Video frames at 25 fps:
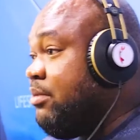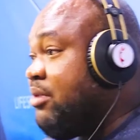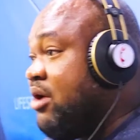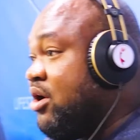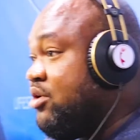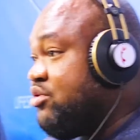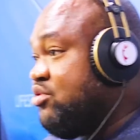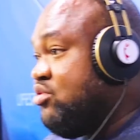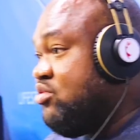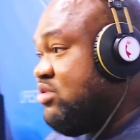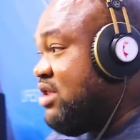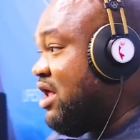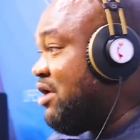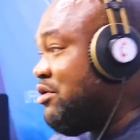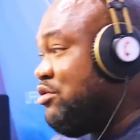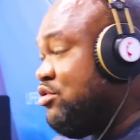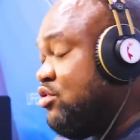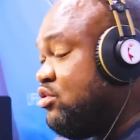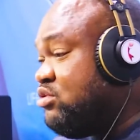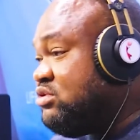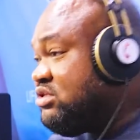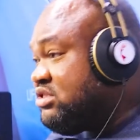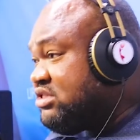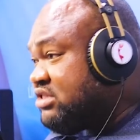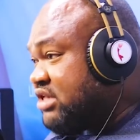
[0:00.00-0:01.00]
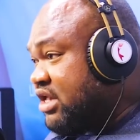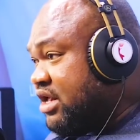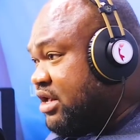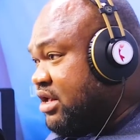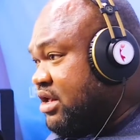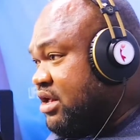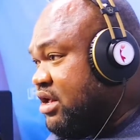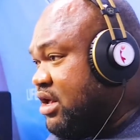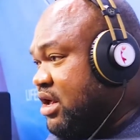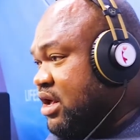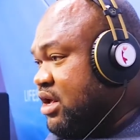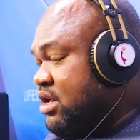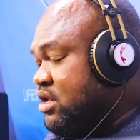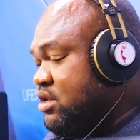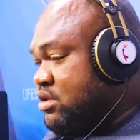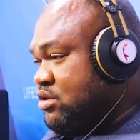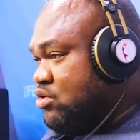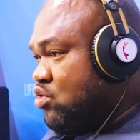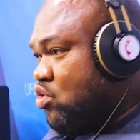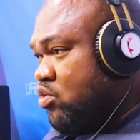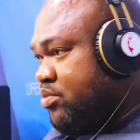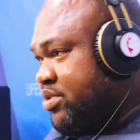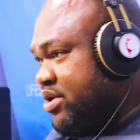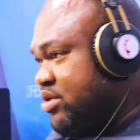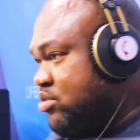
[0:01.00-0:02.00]
about you, that you don't stay in
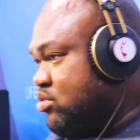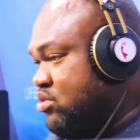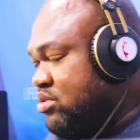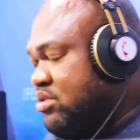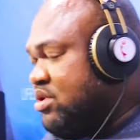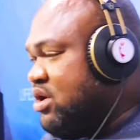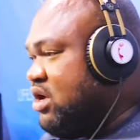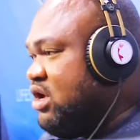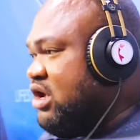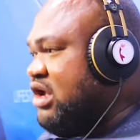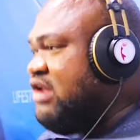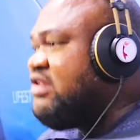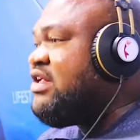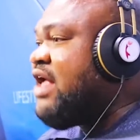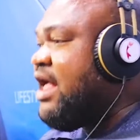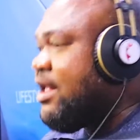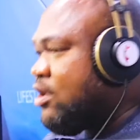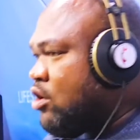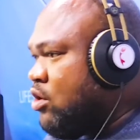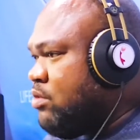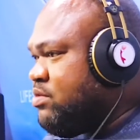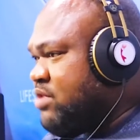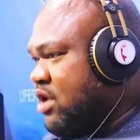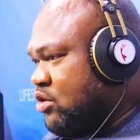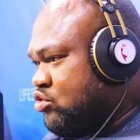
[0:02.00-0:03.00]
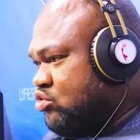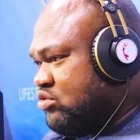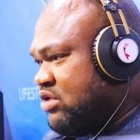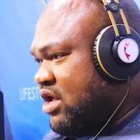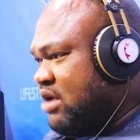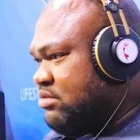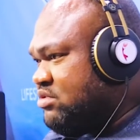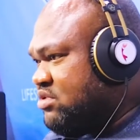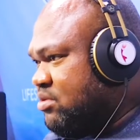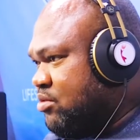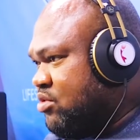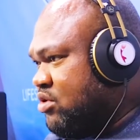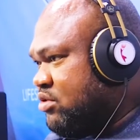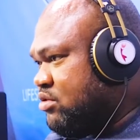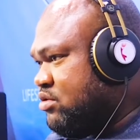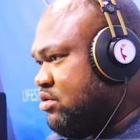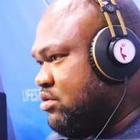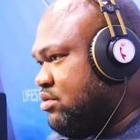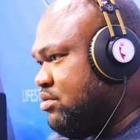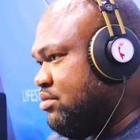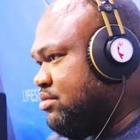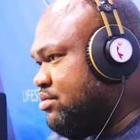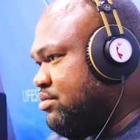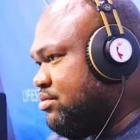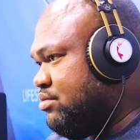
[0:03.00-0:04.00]
Yobe. You. He said, I come there two times a month.
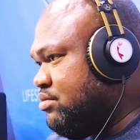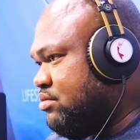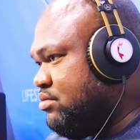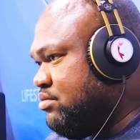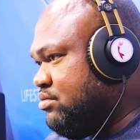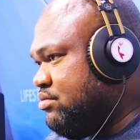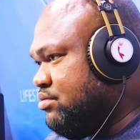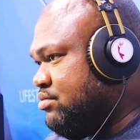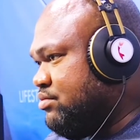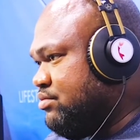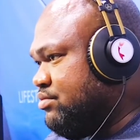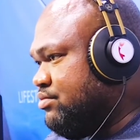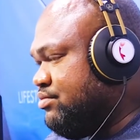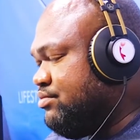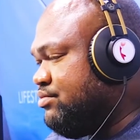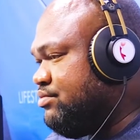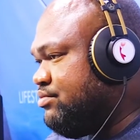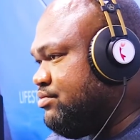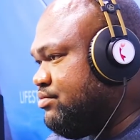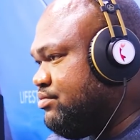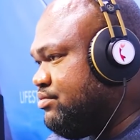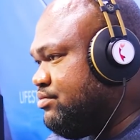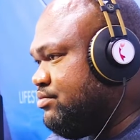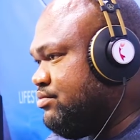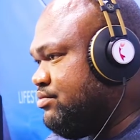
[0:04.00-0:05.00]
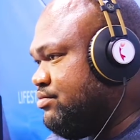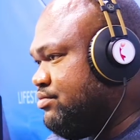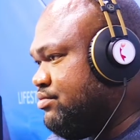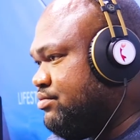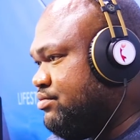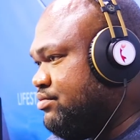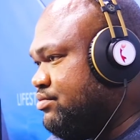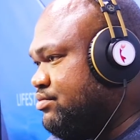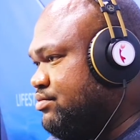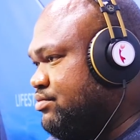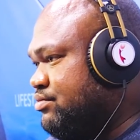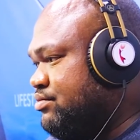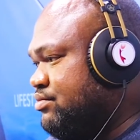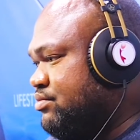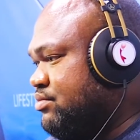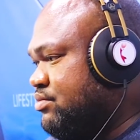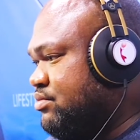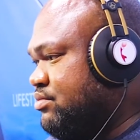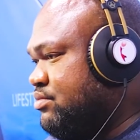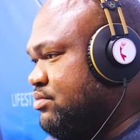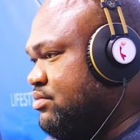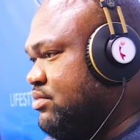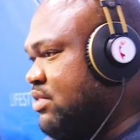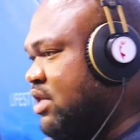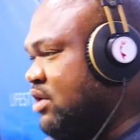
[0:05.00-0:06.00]
Wow. That
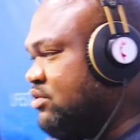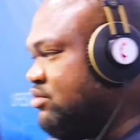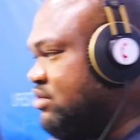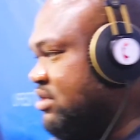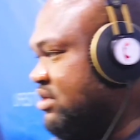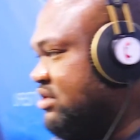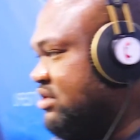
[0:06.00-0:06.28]
was